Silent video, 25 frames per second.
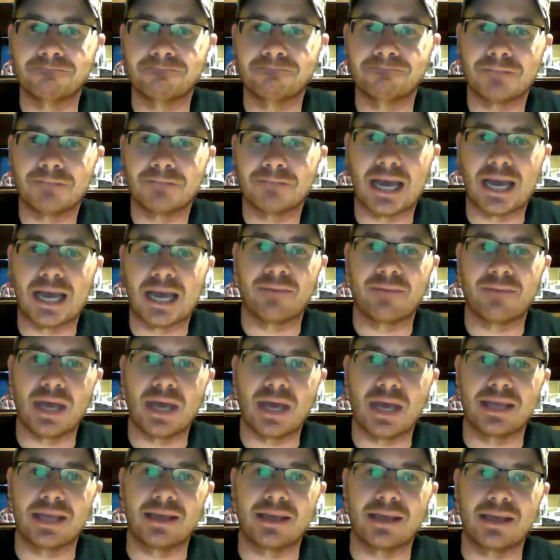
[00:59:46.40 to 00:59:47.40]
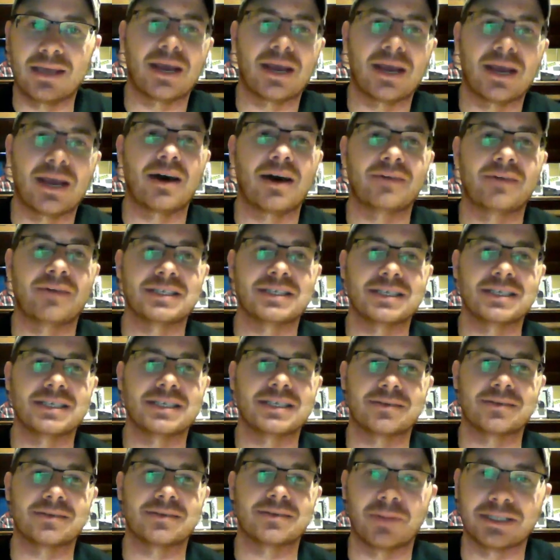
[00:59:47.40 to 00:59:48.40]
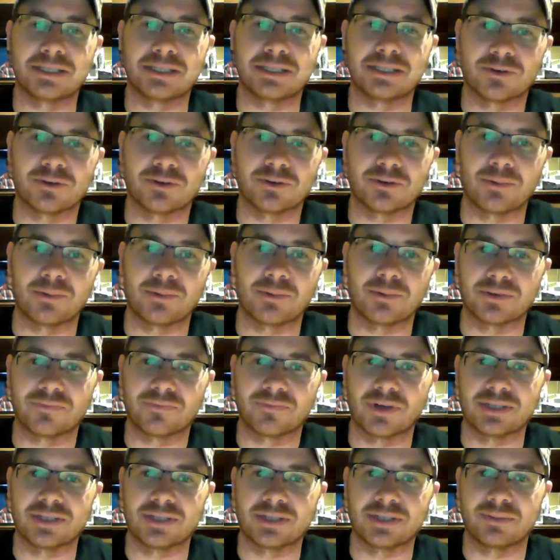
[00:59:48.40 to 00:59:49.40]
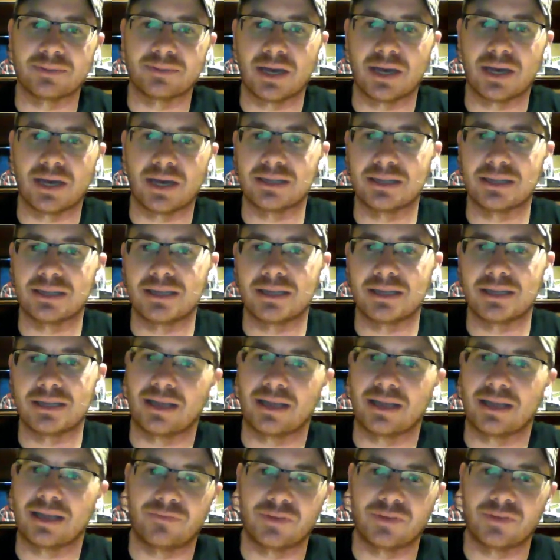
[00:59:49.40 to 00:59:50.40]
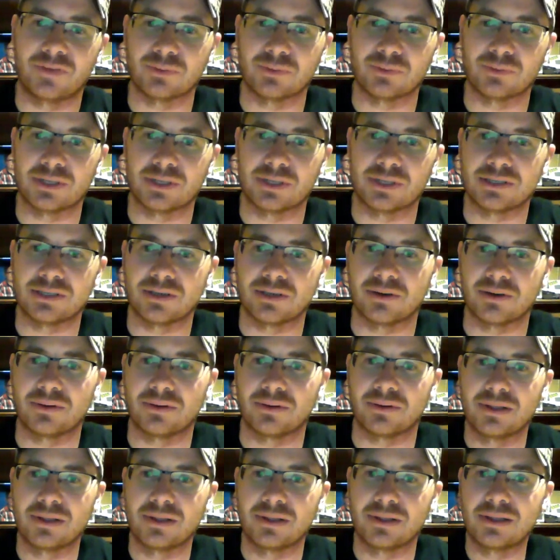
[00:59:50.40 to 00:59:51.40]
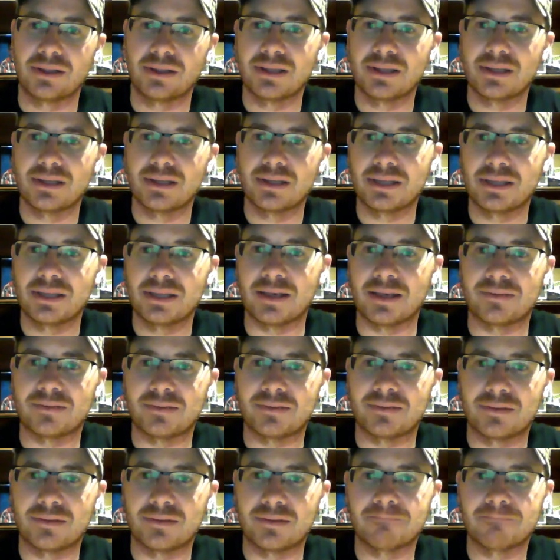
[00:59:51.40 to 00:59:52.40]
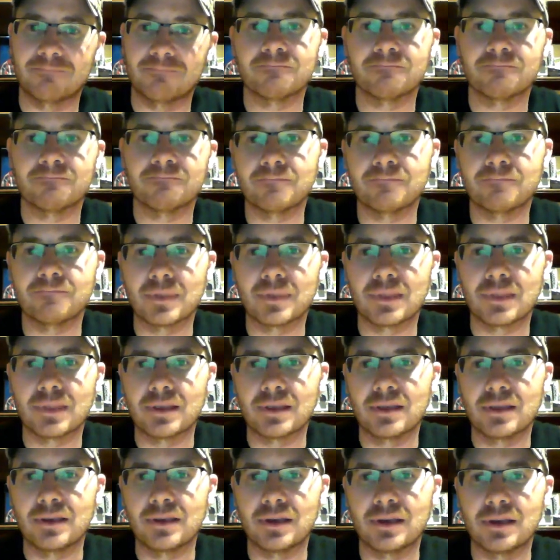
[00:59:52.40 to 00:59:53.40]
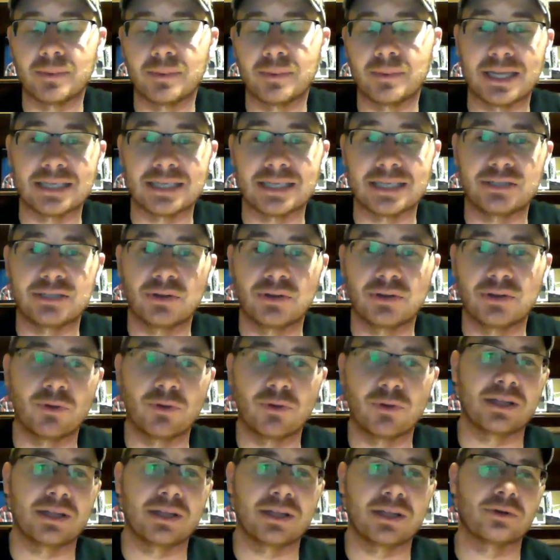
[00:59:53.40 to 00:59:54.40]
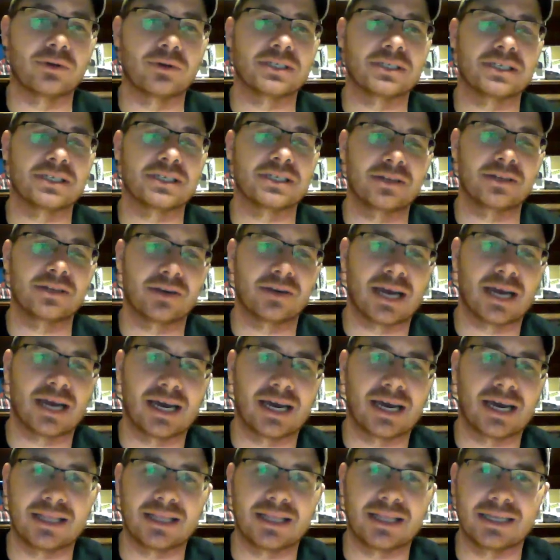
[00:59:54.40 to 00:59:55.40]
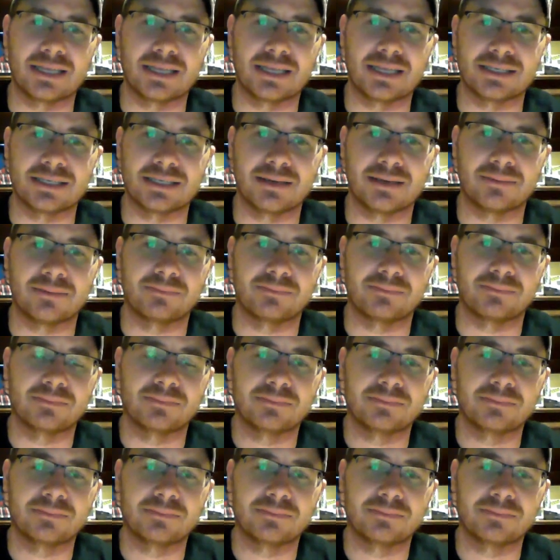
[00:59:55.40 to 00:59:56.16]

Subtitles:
have met him. Now, obviously, some of my subscribers are friends of mine and that I fish with. So, yes. But that's the only one. There was another guy that